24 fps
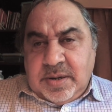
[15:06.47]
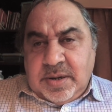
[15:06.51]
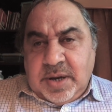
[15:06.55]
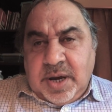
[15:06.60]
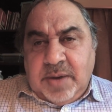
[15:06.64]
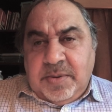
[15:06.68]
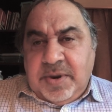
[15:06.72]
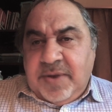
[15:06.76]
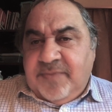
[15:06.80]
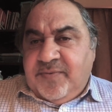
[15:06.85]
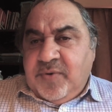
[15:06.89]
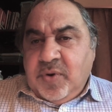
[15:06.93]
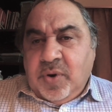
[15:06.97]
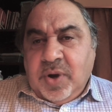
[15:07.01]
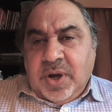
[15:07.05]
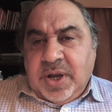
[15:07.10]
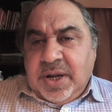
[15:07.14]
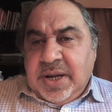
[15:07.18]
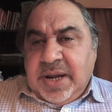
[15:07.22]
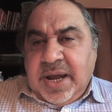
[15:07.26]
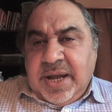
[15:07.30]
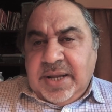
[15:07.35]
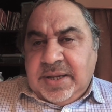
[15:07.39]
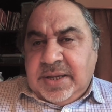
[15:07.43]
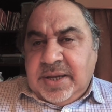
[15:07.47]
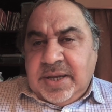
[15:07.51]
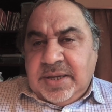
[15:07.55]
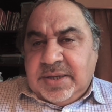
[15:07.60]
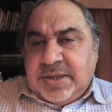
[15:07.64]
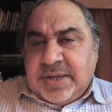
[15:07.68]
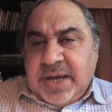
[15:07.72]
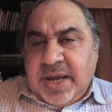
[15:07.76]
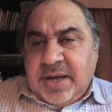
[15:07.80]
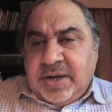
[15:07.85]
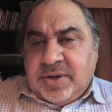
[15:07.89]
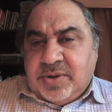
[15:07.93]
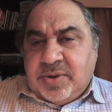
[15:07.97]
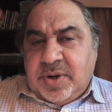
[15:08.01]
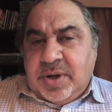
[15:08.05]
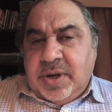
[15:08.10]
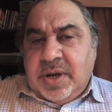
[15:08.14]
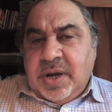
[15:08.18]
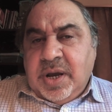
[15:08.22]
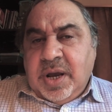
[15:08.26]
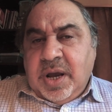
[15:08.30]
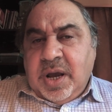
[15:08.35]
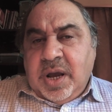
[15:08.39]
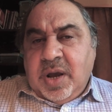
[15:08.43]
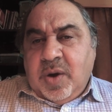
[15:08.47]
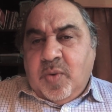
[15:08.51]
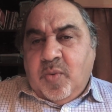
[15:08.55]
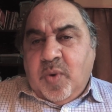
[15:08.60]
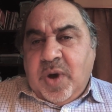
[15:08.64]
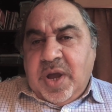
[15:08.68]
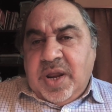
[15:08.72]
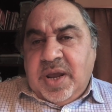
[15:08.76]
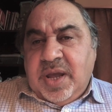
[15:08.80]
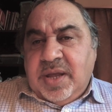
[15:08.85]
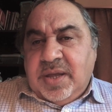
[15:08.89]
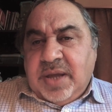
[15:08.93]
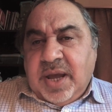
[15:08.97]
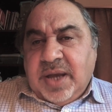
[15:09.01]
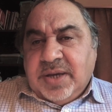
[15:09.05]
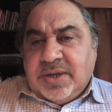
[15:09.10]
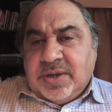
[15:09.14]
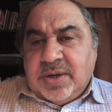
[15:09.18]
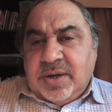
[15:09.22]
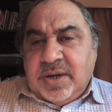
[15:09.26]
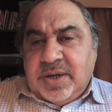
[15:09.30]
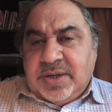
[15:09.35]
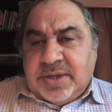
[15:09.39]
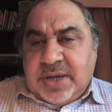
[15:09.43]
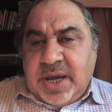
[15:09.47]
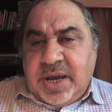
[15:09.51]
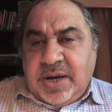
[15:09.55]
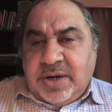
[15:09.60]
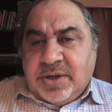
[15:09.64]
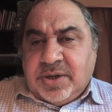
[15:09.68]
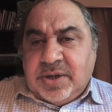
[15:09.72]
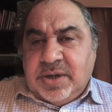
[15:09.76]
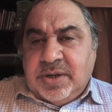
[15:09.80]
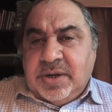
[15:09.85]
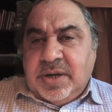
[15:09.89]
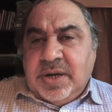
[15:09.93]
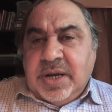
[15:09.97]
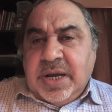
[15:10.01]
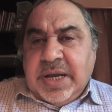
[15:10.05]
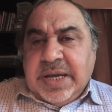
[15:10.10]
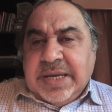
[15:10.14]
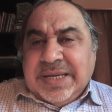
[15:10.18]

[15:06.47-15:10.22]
I mean, if you look at the 19th century, when industrialization